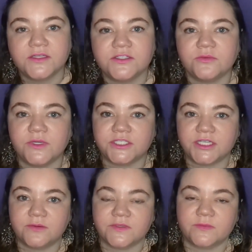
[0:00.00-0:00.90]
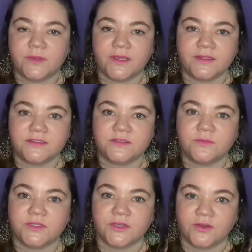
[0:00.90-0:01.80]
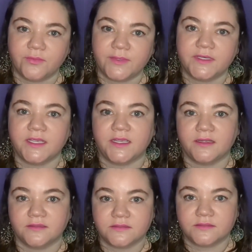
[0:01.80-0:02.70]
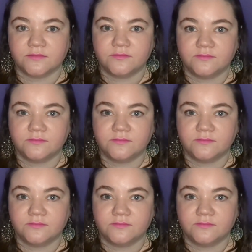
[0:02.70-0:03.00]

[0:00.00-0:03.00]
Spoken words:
To which he responds with open hands.